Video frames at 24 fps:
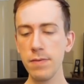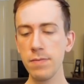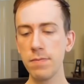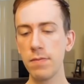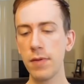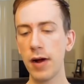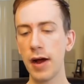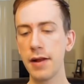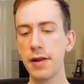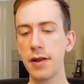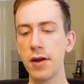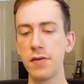
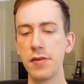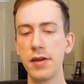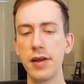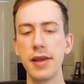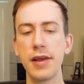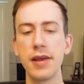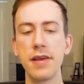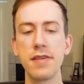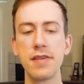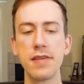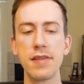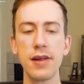I know that
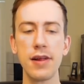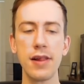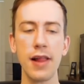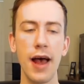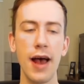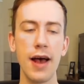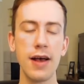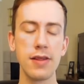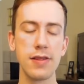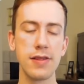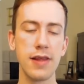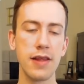he still
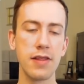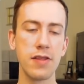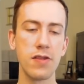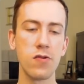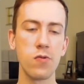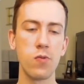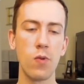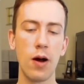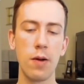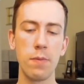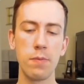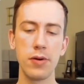has that
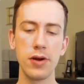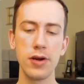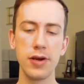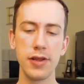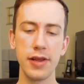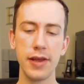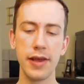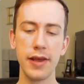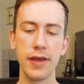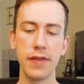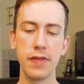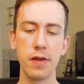Swampert
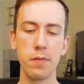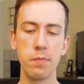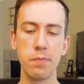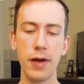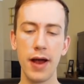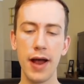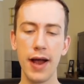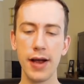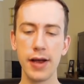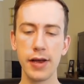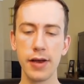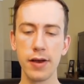in the
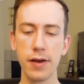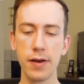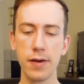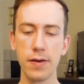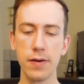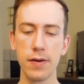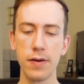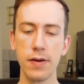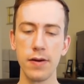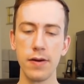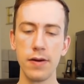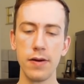back.
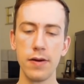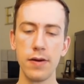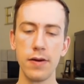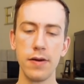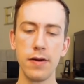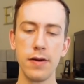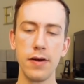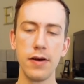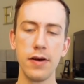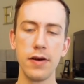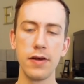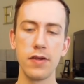
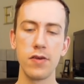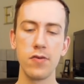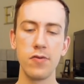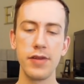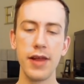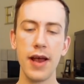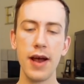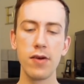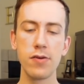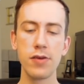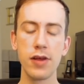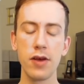So
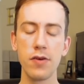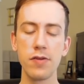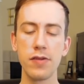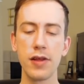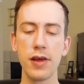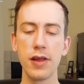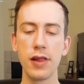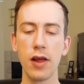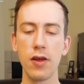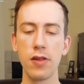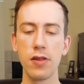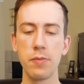down goes the
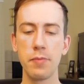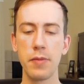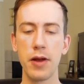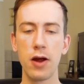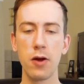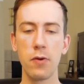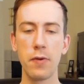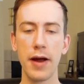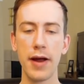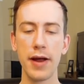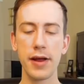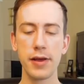Alolan
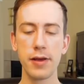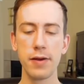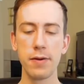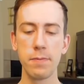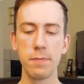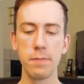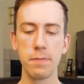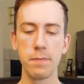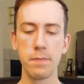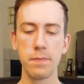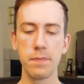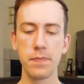Marowak.
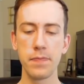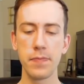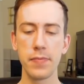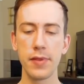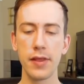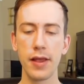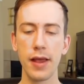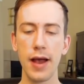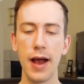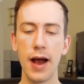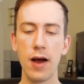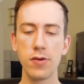
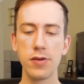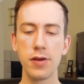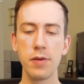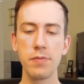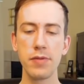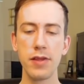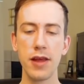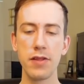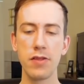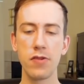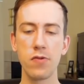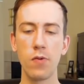Out comes
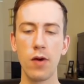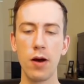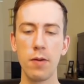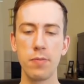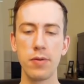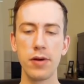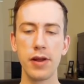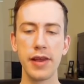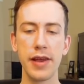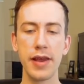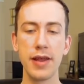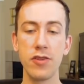that
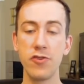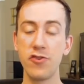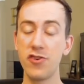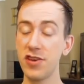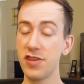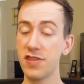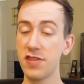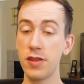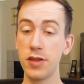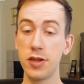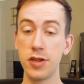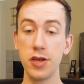Swampert again.
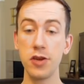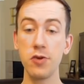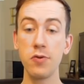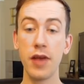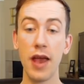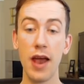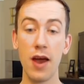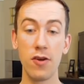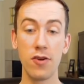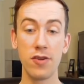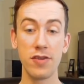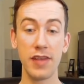Just the 2
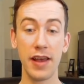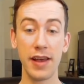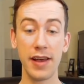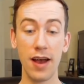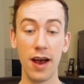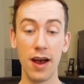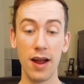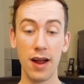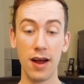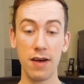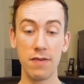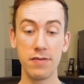counters I
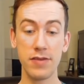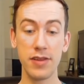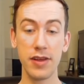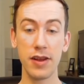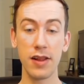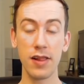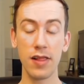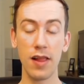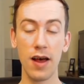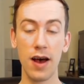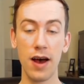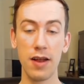got off did a
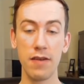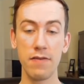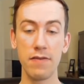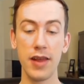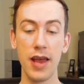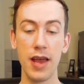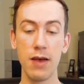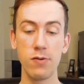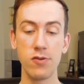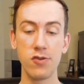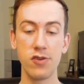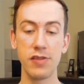lot of
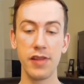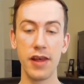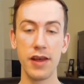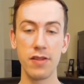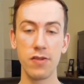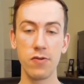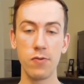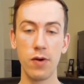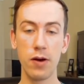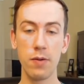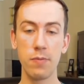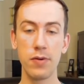damage to that
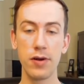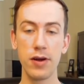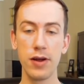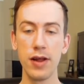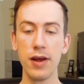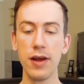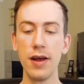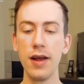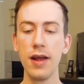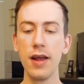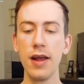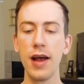Swampert.
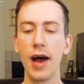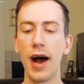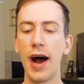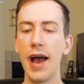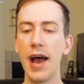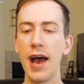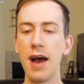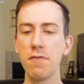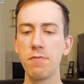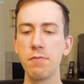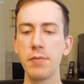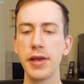I
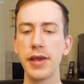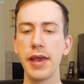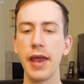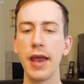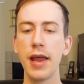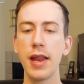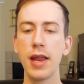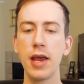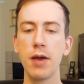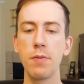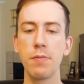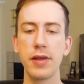have
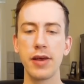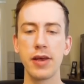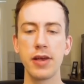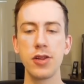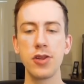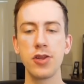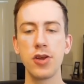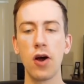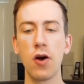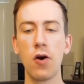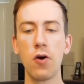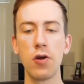Meganium that can
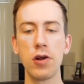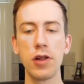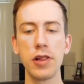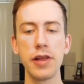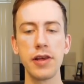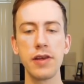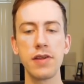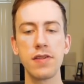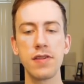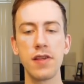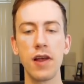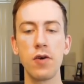
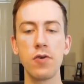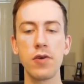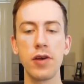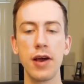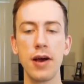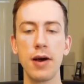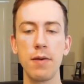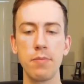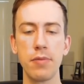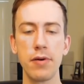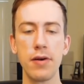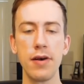totally soak
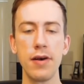up...